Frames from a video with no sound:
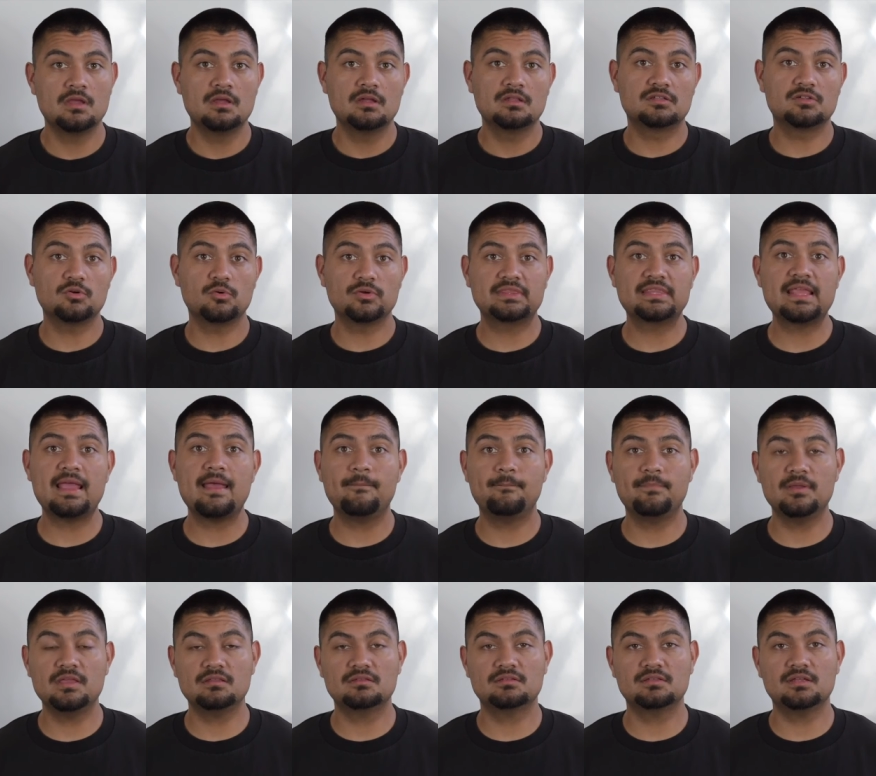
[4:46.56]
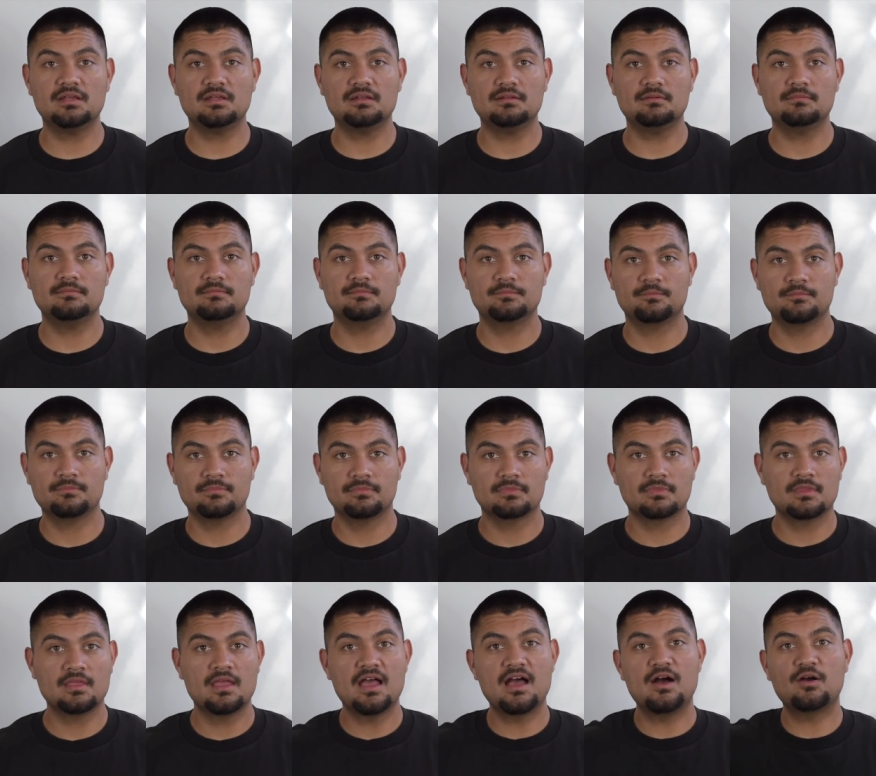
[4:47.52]
So with that being said,
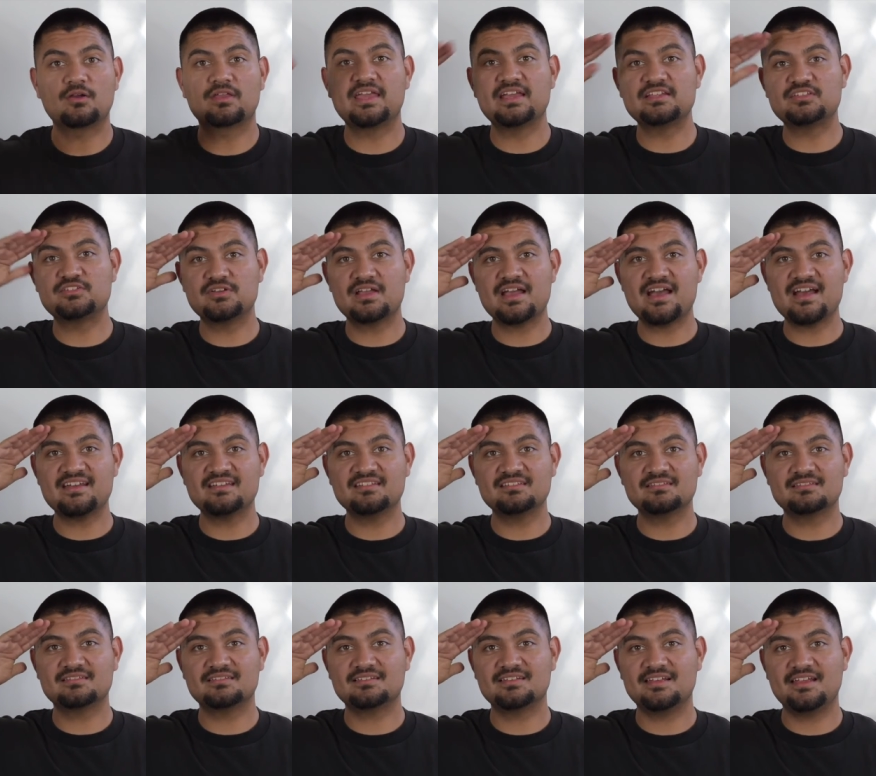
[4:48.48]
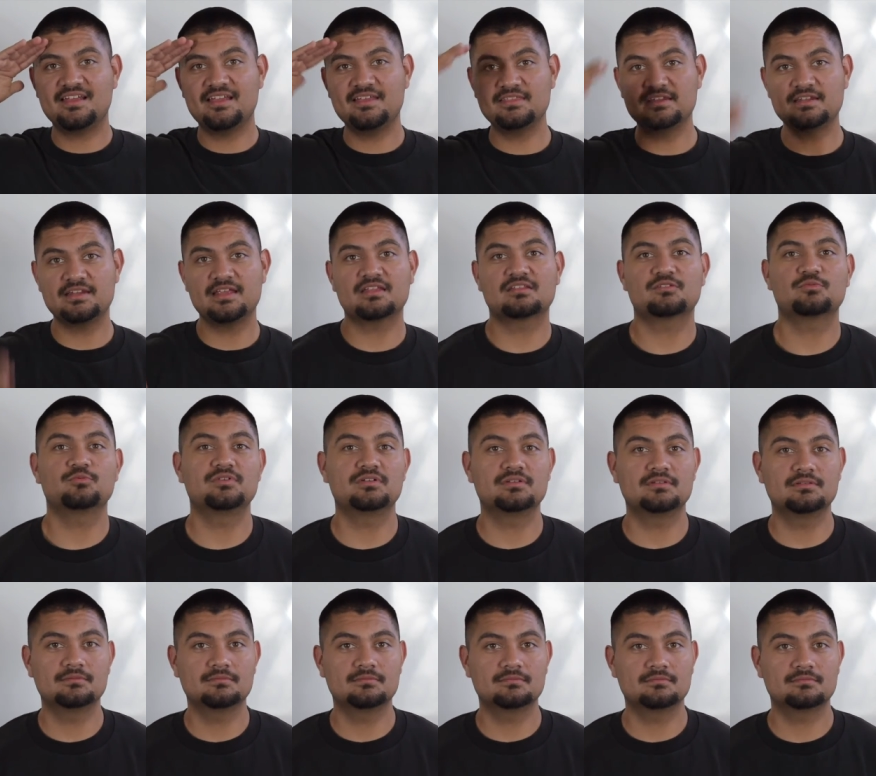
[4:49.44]
I'll catch you guys in the next one.